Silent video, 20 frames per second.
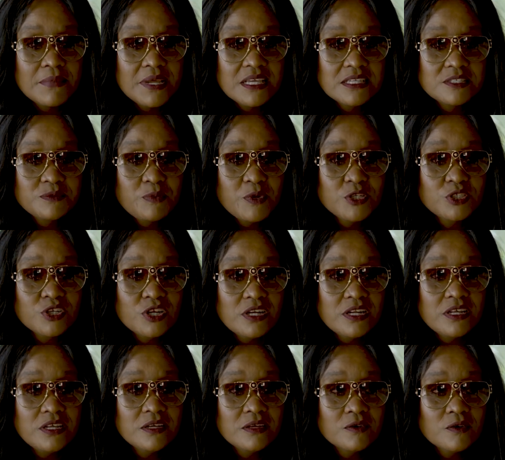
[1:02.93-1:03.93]

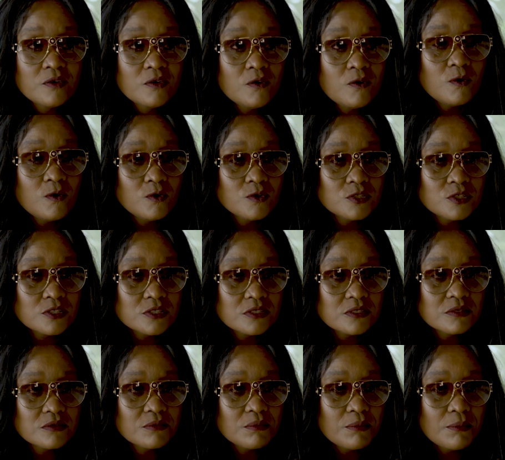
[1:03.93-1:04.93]
Especially
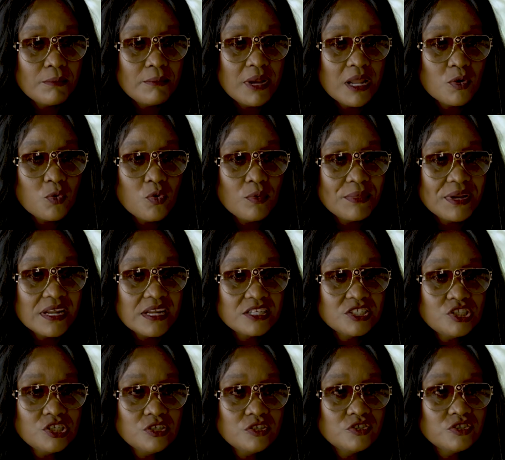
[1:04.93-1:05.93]
us, black women
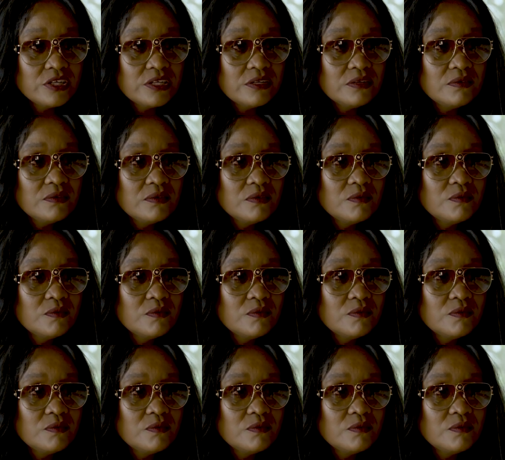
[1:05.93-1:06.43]
and children,